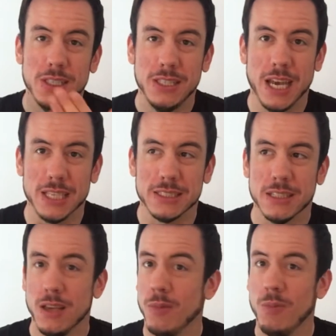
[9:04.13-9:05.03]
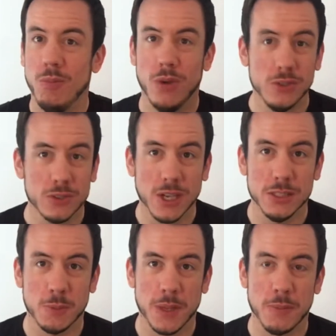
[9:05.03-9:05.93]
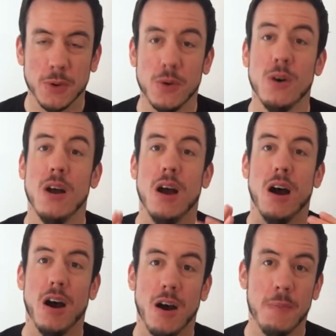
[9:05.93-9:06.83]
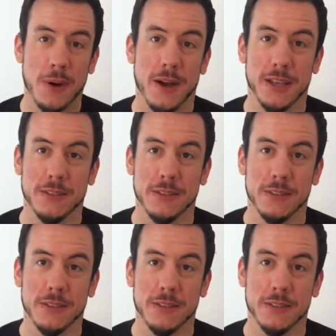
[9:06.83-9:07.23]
Yes, most trans people are bi.